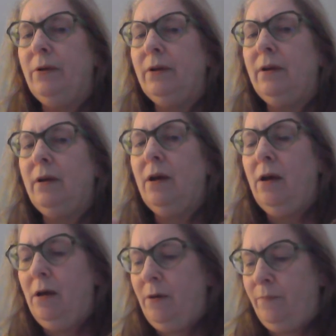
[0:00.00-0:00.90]
book,
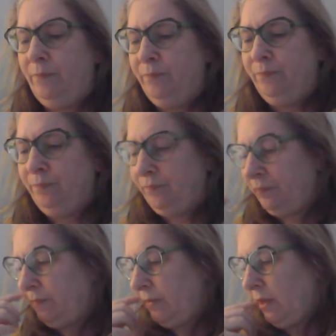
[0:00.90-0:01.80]
um,
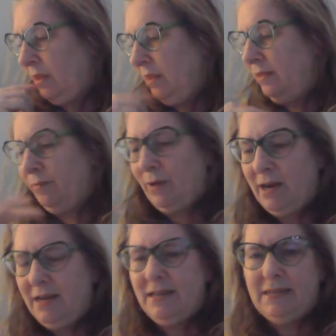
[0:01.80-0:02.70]
the
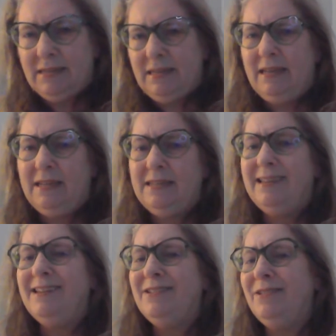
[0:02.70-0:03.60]
writings things
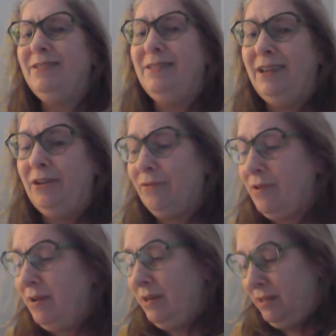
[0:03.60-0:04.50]
until later
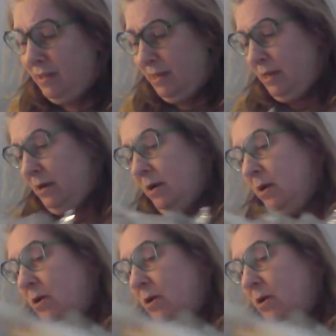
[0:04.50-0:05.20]
on in the year